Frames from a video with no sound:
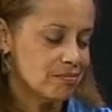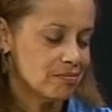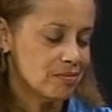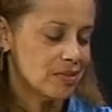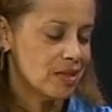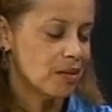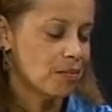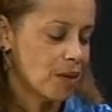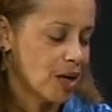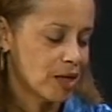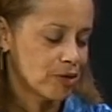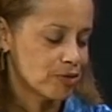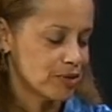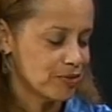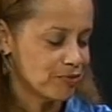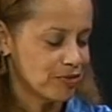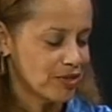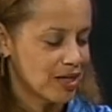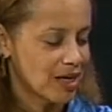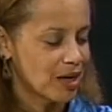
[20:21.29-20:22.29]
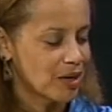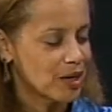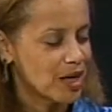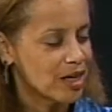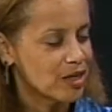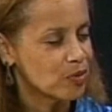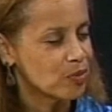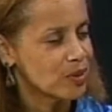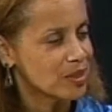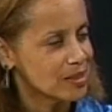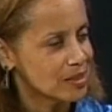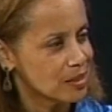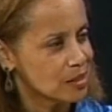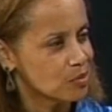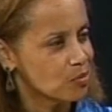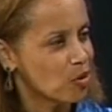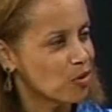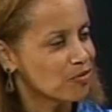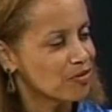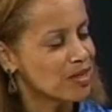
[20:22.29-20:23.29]
a moderate fee. I don't want to say a
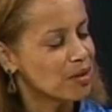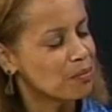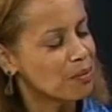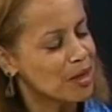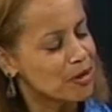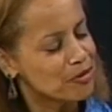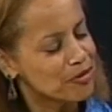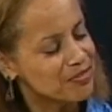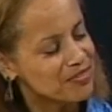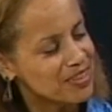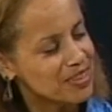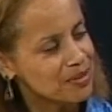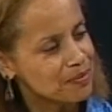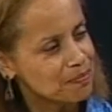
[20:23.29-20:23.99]
small fee, a moderate fee.